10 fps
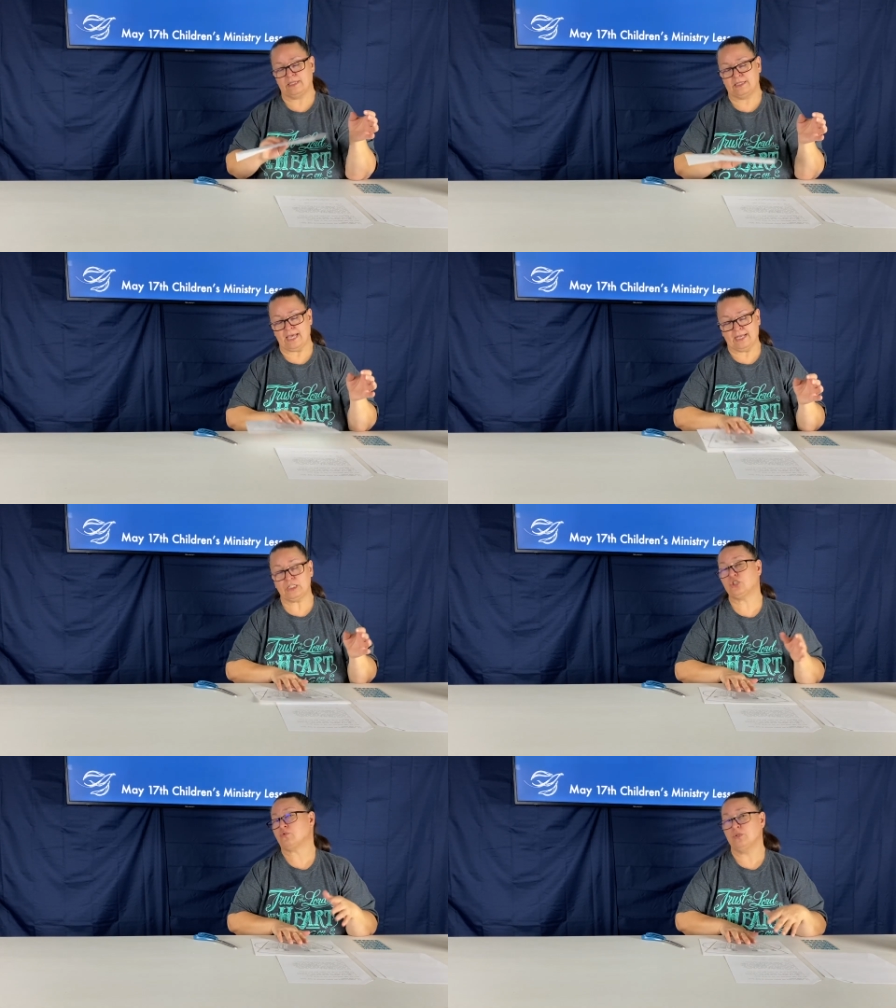
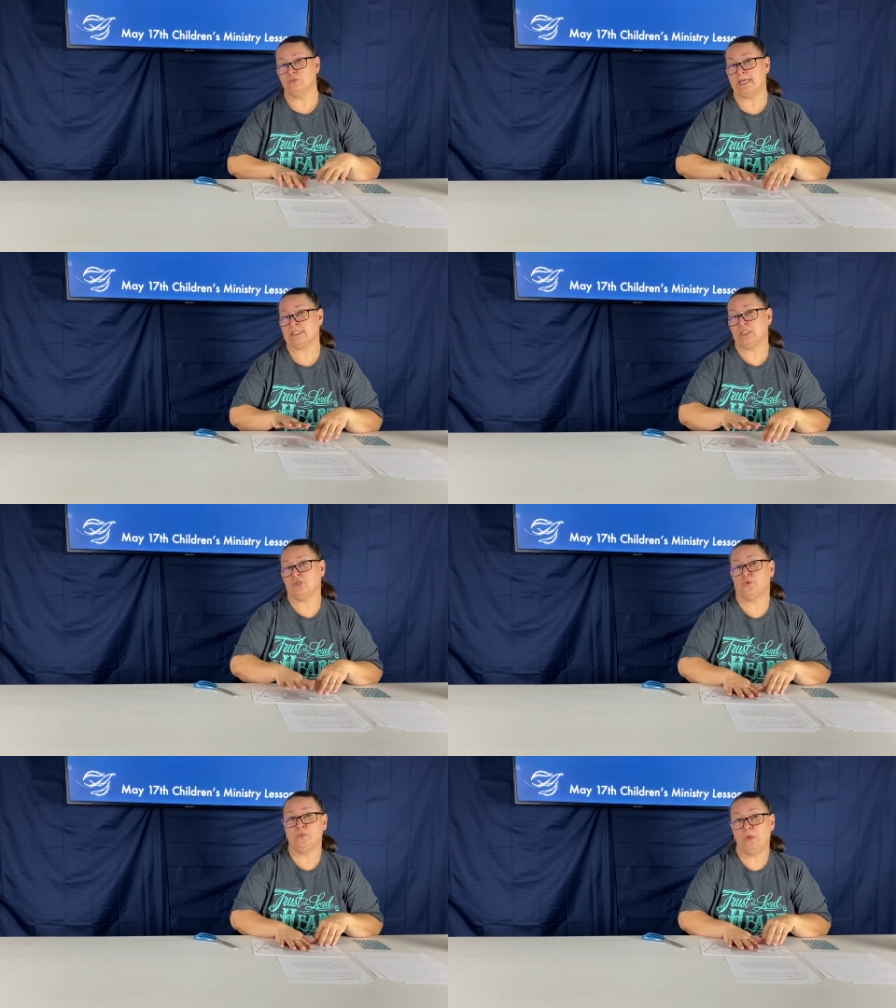that's true. That's the
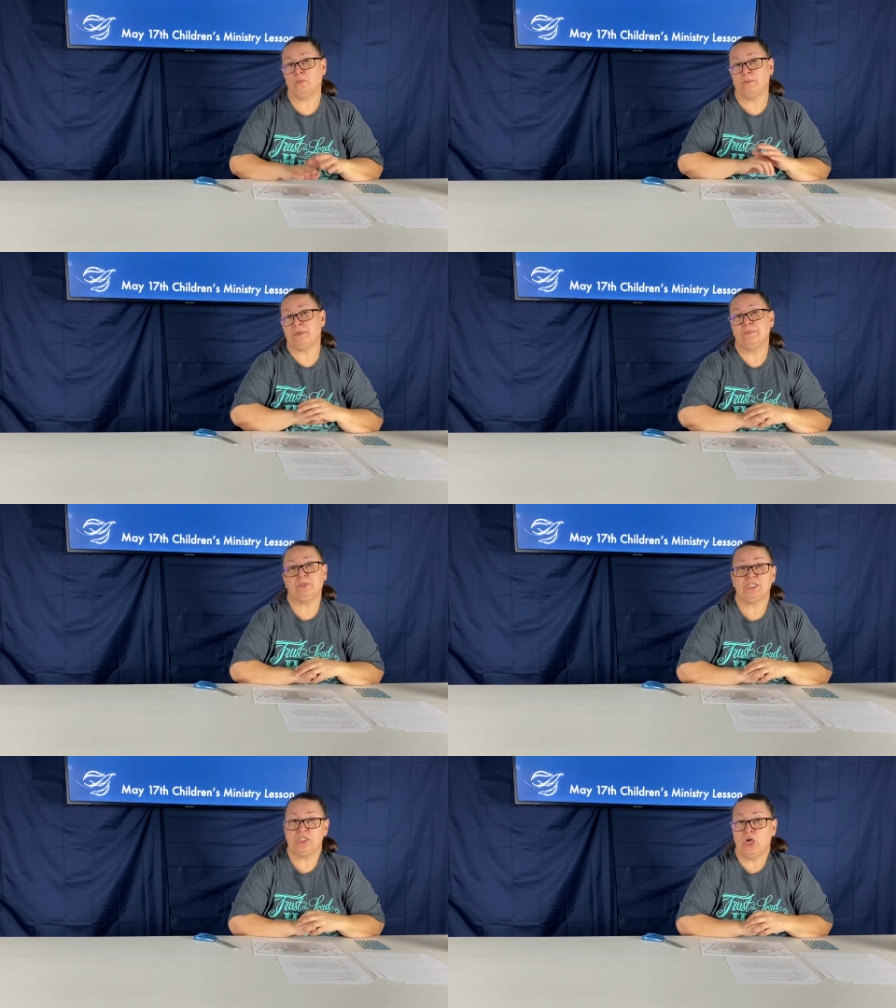truth we want
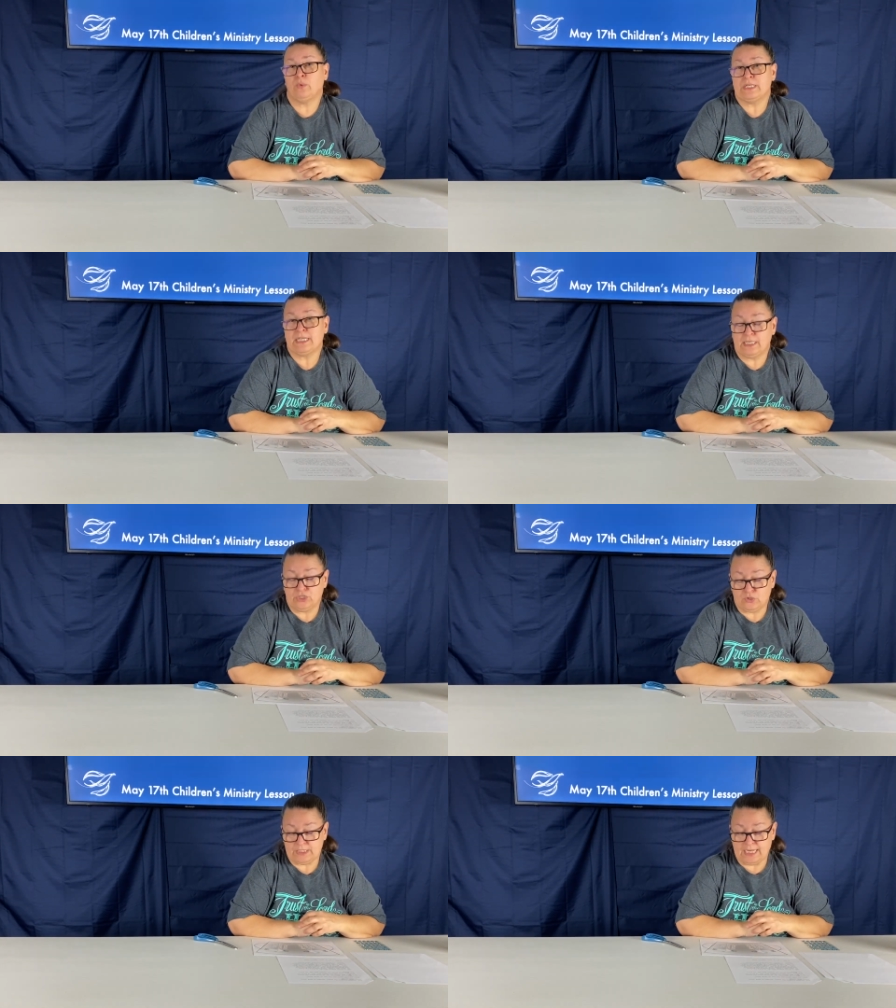people to know and to
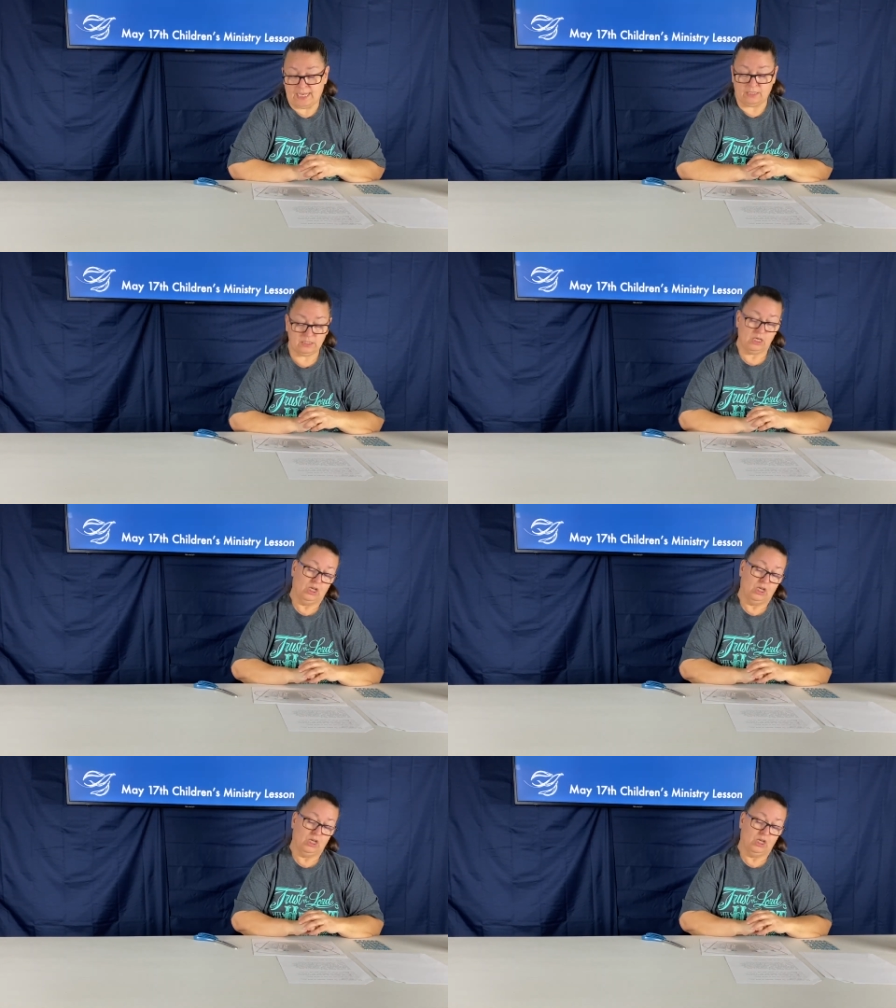understand.